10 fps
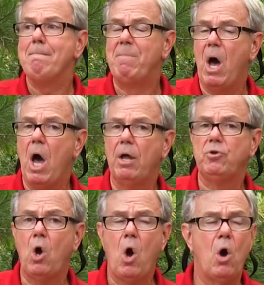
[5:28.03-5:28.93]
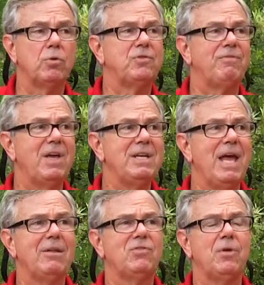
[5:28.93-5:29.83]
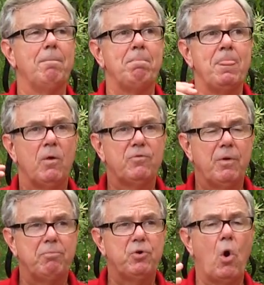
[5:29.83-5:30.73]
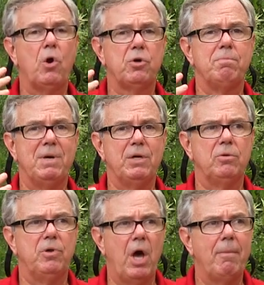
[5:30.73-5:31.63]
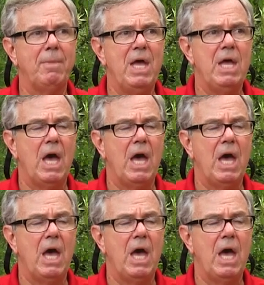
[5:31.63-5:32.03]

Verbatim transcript: but dogs, if they get some, some tartar buildup,